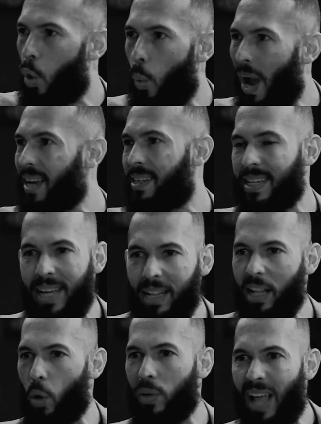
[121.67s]
way to
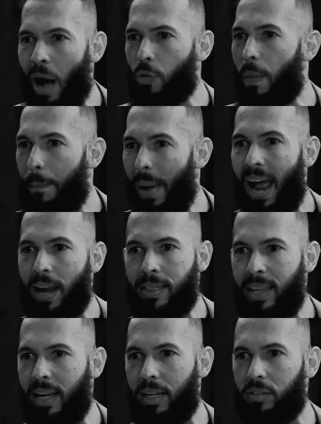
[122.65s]
get there without the
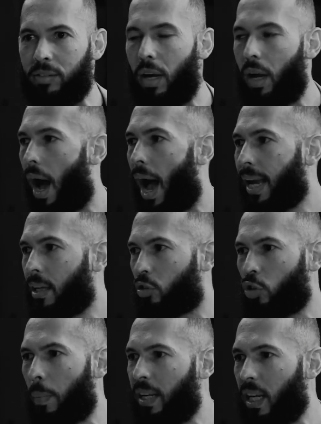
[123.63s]
bad things. I get
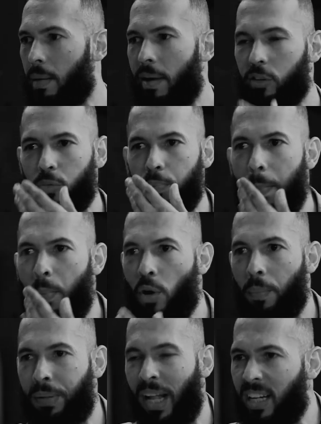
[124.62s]
so many emails from people
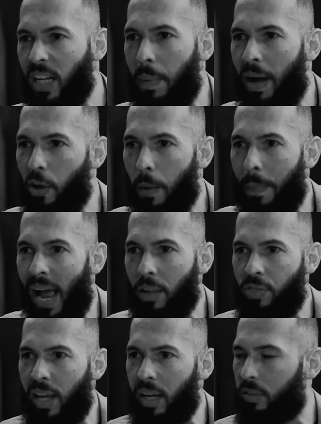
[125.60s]
complaining about their
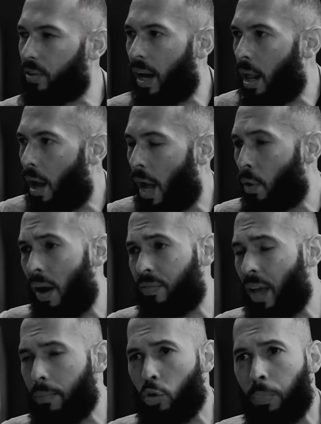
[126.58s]
bad things, and I don't
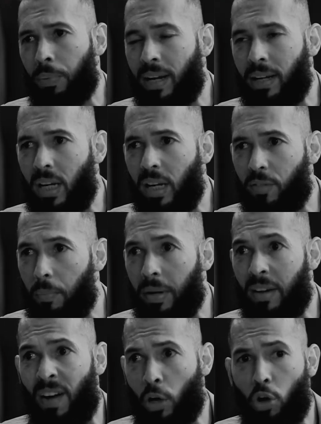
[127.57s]
have time to reply to any of them,
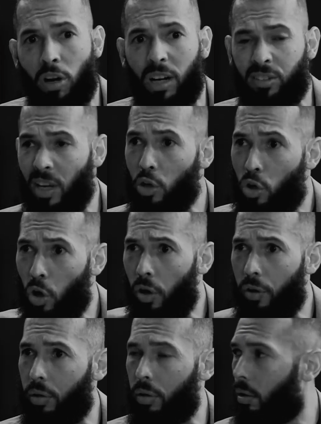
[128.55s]
but if I could, I'd say,
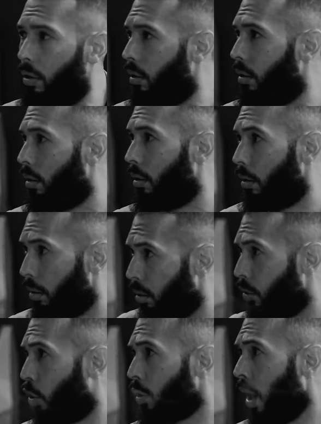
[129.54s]
good
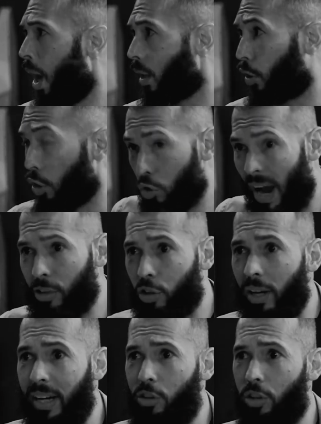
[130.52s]
luck,
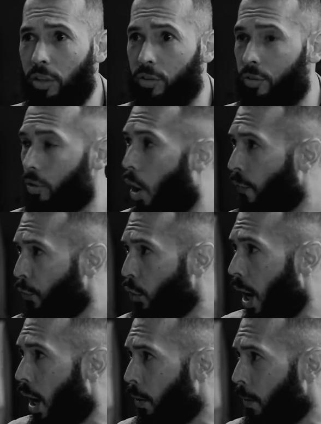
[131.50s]
congratulations, off you
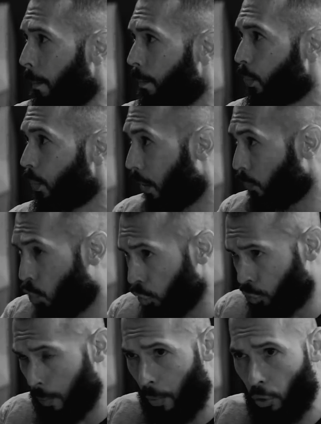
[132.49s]
go. Of
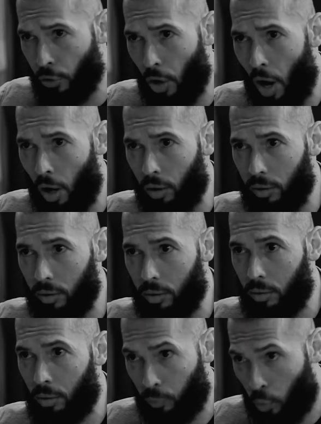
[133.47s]
course she broke your heart.
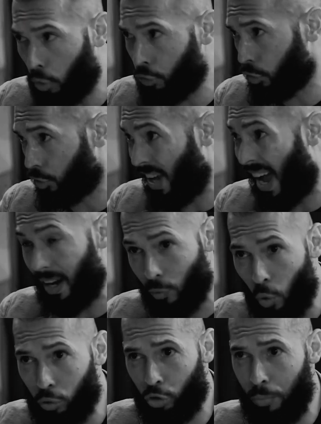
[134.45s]
Of course you're sad, of
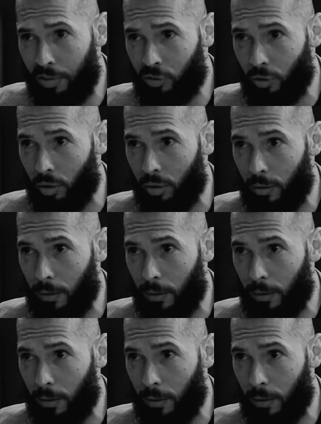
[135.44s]
course you miss her.